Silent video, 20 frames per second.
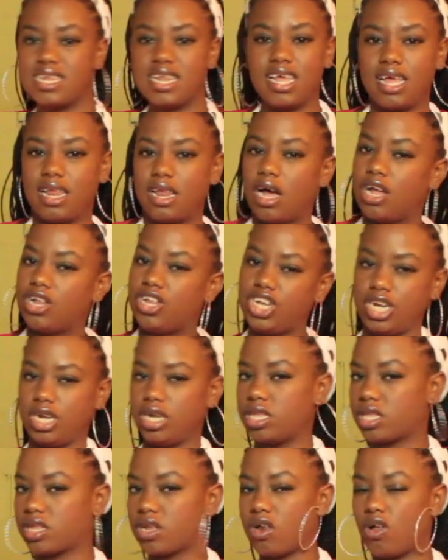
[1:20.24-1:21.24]
need a
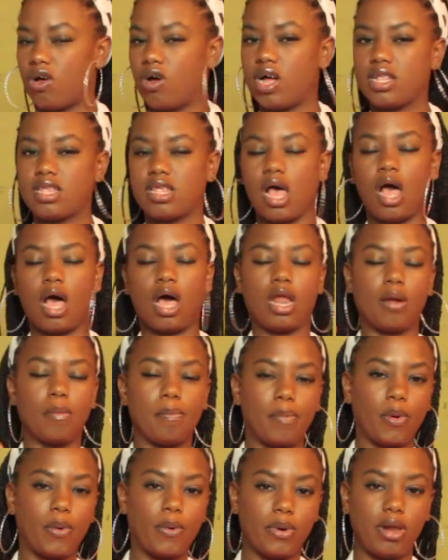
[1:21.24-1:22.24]
cheesecloth and a
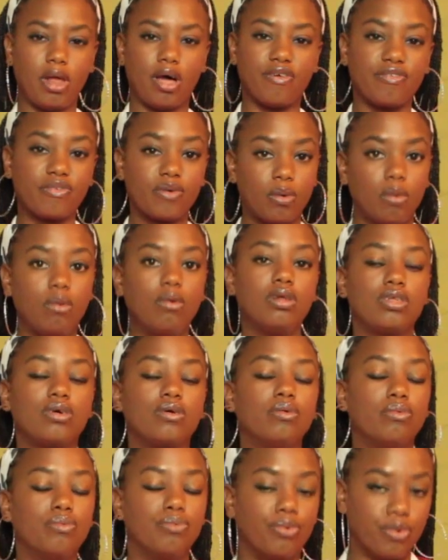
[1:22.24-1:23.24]
bowl of cold
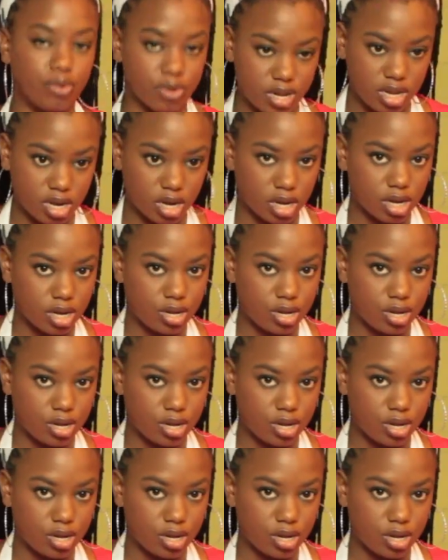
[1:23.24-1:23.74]
water.